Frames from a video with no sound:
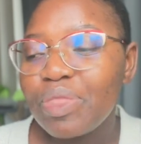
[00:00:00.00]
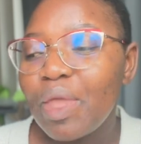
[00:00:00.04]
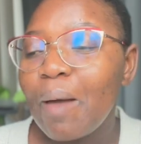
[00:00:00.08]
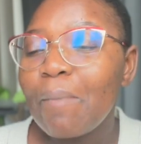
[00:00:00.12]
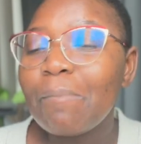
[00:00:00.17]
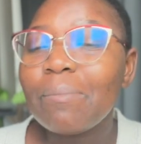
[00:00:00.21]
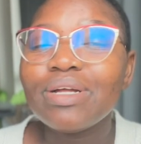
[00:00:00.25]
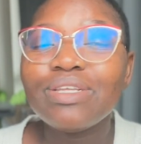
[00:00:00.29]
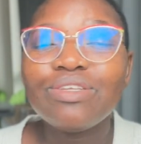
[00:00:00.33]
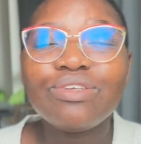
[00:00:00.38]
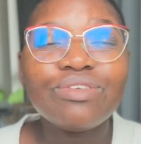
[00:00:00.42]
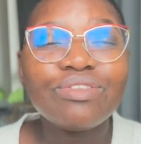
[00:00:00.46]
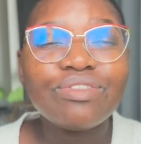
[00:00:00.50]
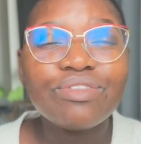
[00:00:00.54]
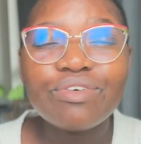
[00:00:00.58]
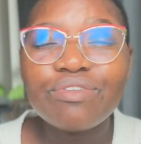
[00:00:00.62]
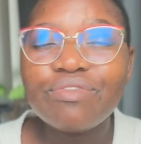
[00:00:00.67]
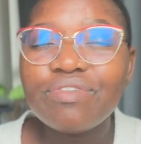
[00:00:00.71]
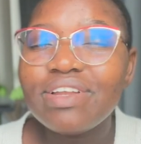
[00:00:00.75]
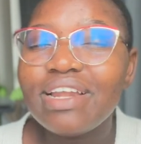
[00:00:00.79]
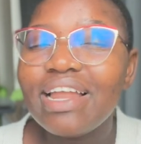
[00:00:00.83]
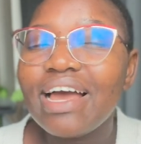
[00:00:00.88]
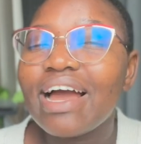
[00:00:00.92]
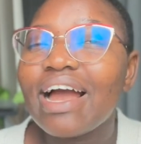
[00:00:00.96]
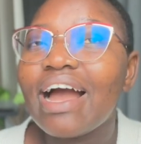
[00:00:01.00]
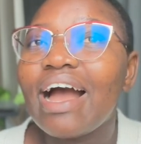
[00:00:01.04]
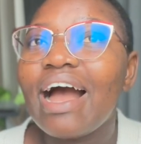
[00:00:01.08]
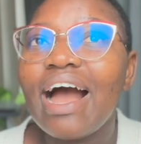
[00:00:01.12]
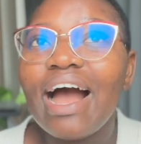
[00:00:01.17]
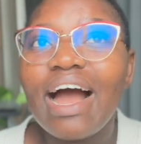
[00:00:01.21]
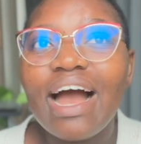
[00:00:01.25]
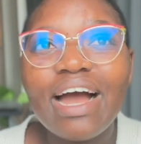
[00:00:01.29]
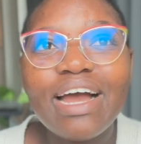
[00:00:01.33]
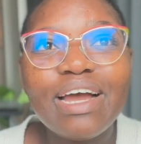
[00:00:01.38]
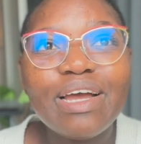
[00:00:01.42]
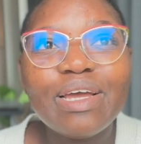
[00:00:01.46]
but you still feel like,
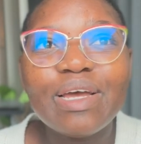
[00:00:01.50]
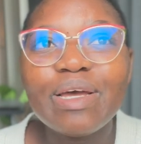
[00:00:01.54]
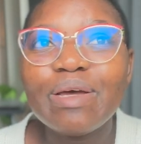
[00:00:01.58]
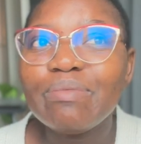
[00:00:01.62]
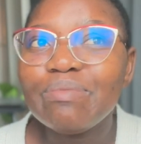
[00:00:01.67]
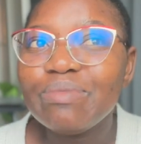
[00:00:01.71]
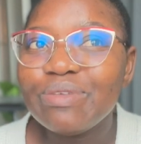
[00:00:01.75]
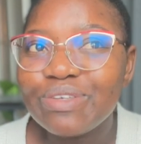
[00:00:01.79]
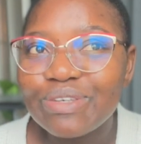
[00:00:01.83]
I am